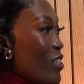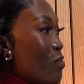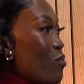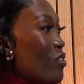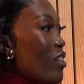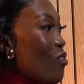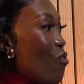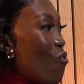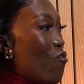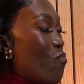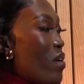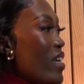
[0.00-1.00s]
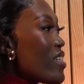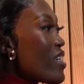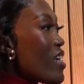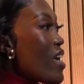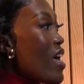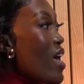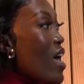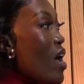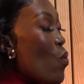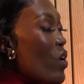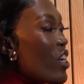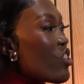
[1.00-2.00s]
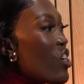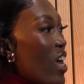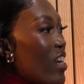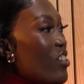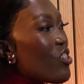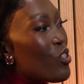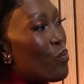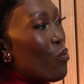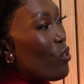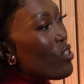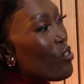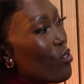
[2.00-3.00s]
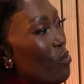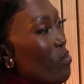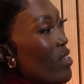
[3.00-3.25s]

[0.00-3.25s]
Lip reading: I just pulled that off. But when a challenge is brought to